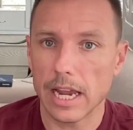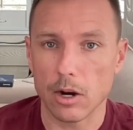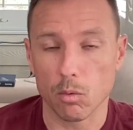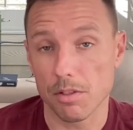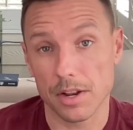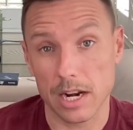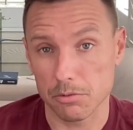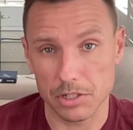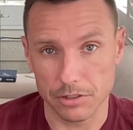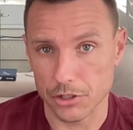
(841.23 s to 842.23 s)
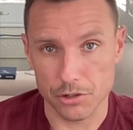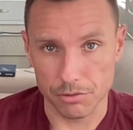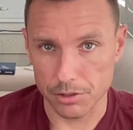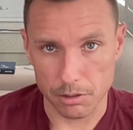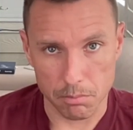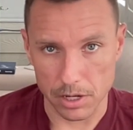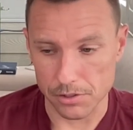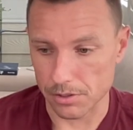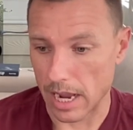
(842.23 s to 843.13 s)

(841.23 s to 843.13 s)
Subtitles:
and whether or not I was getting the truth in the pressers.